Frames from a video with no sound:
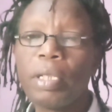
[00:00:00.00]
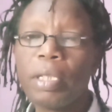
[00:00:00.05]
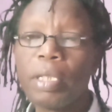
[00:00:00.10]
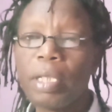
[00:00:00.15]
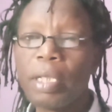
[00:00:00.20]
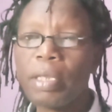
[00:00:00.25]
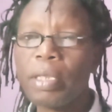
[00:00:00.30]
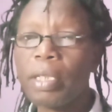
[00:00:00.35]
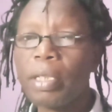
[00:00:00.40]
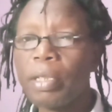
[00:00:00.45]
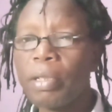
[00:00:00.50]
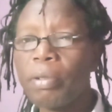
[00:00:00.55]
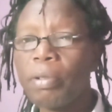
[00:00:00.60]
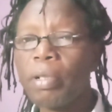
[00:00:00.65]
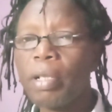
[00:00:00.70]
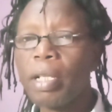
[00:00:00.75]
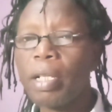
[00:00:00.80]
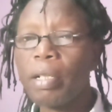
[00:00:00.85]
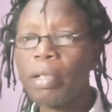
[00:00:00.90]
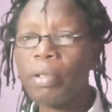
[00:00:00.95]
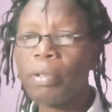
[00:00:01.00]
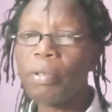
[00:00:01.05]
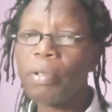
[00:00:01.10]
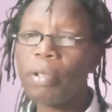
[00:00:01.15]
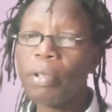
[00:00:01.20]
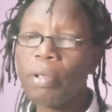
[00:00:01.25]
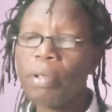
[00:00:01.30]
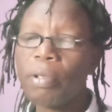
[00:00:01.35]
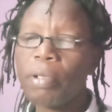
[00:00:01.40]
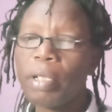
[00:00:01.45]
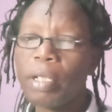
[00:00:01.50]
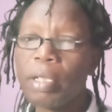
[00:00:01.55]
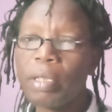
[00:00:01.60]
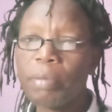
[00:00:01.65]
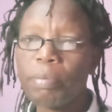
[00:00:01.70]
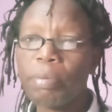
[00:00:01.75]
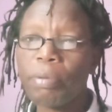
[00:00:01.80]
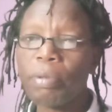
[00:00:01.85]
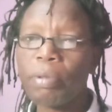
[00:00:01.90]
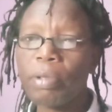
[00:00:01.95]
That's a nucleon, that's
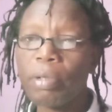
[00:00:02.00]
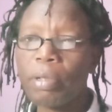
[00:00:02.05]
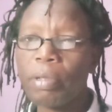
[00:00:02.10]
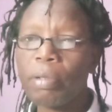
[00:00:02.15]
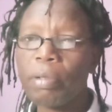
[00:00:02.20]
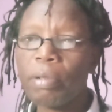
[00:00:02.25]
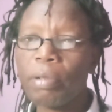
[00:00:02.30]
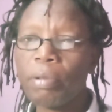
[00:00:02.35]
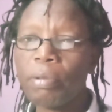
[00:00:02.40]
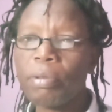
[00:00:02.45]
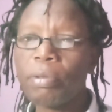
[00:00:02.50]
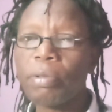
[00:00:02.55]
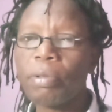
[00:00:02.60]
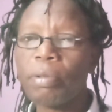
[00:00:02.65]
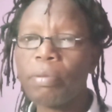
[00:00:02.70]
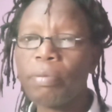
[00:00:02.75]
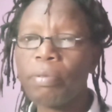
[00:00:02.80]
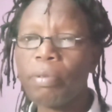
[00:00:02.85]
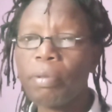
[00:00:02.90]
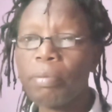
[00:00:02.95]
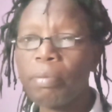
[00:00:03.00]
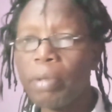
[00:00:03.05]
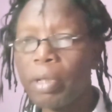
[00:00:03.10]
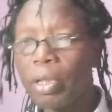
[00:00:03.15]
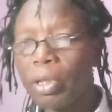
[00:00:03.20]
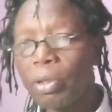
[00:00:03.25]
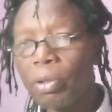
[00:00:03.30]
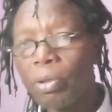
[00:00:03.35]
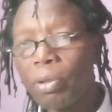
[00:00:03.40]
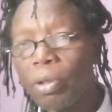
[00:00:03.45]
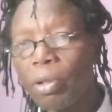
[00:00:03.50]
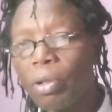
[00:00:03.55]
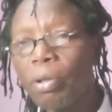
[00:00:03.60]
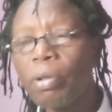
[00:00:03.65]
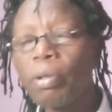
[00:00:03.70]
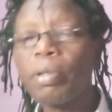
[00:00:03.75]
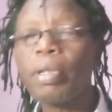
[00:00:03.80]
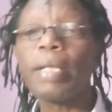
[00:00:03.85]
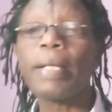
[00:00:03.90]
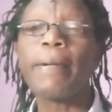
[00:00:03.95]
proton and neutron form a
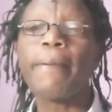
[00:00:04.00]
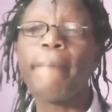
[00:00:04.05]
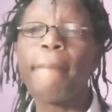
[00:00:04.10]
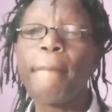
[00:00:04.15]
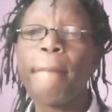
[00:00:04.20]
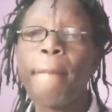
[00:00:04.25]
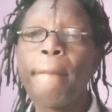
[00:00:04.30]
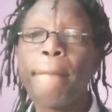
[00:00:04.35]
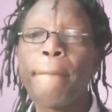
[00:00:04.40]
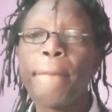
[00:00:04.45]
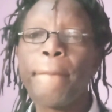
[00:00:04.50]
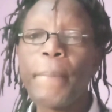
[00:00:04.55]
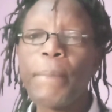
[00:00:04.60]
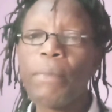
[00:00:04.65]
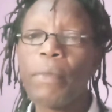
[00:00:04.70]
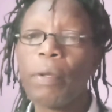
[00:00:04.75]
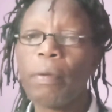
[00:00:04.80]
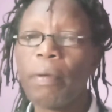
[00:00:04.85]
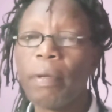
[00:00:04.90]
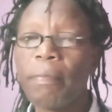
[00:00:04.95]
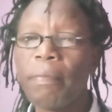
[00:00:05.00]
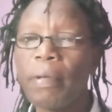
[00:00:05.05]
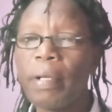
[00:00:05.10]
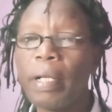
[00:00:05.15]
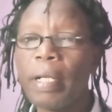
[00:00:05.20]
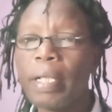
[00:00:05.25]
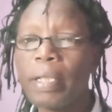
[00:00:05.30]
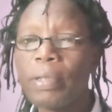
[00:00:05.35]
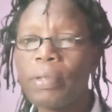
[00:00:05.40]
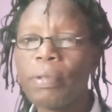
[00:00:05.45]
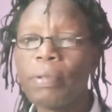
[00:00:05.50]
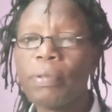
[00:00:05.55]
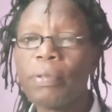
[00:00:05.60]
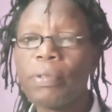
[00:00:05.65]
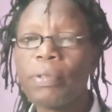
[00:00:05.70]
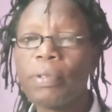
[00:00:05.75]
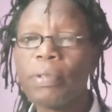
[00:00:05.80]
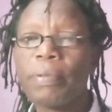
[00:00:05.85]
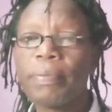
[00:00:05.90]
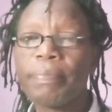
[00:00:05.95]
nucleon. We have
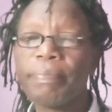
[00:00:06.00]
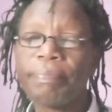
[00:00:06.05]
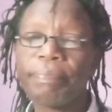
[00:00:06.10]
electrons.